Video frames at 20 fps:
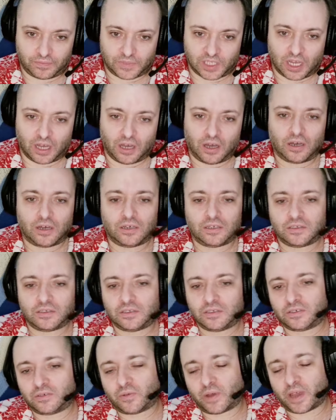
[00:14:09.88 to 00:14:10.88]

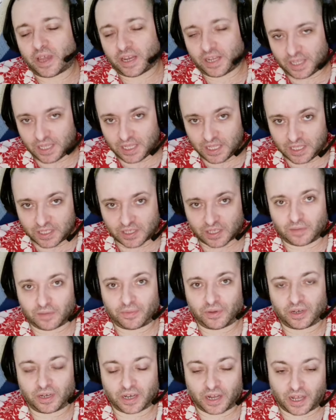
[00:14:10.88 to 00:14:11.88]
Oh, wait. He's going to
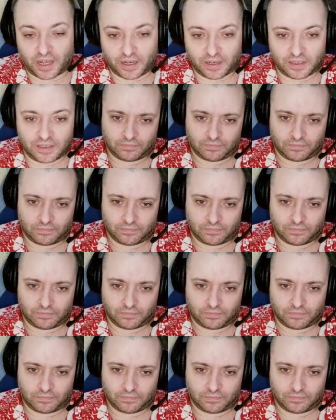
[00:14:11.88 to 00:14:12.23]
put it on.